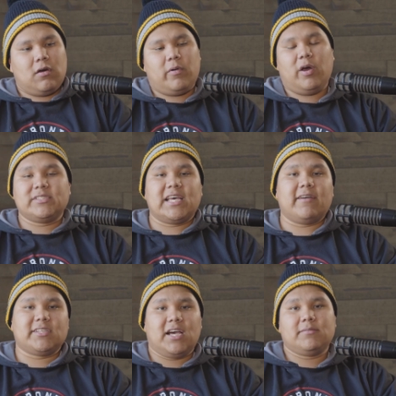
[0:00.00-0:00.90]
we always
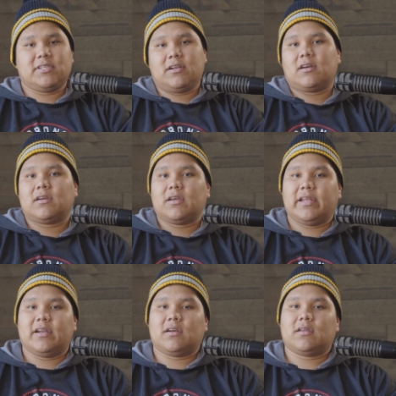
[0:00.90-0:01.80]
have times in
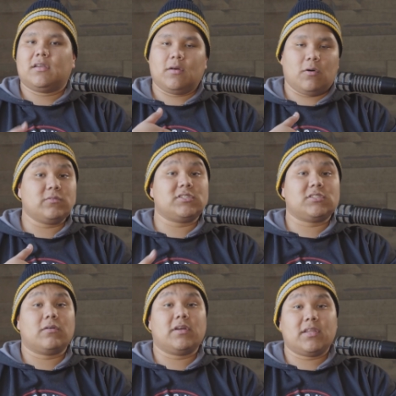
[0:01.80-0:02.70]
our own
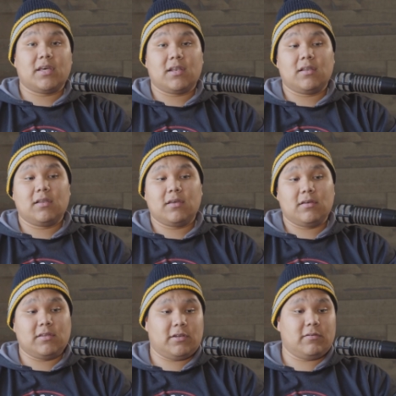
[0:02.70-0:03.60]
story that
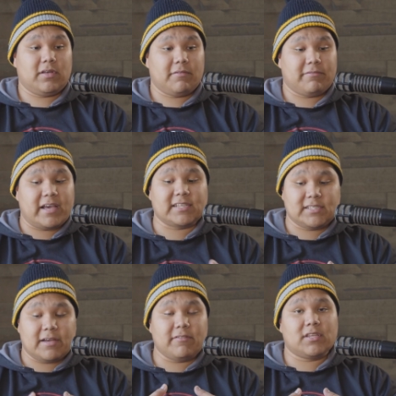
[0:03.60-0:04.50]

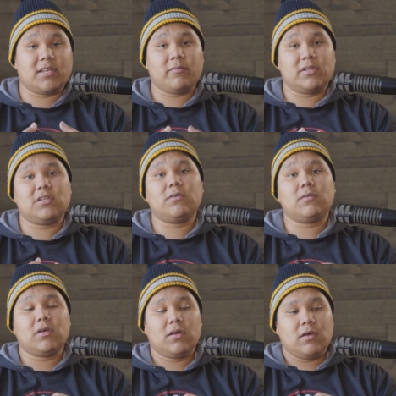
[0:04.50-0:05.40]
affects everything that we
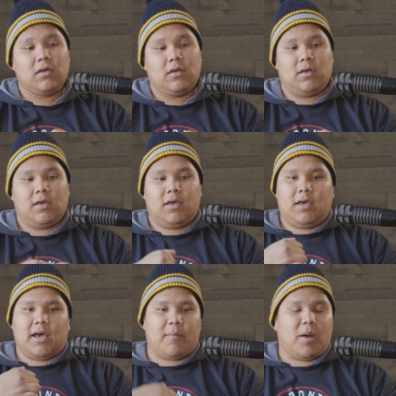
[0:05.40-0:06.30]
do.
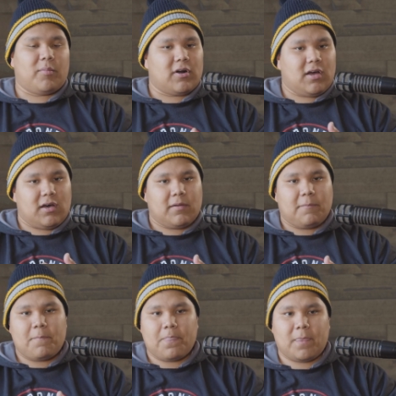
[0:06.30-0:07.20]
I remember
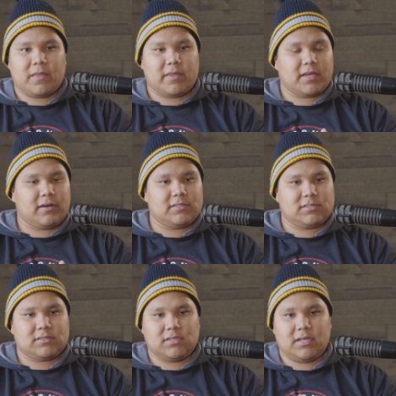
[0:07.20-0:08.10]
I think I
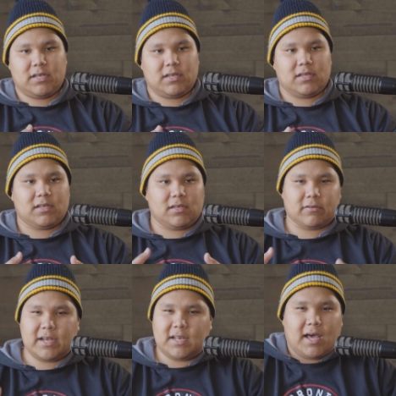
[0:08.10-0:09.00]
was in
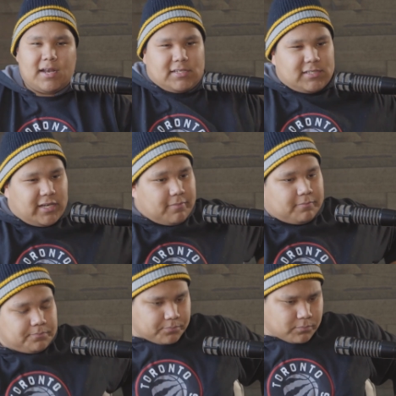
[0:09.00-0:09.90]
grade 9 at the time.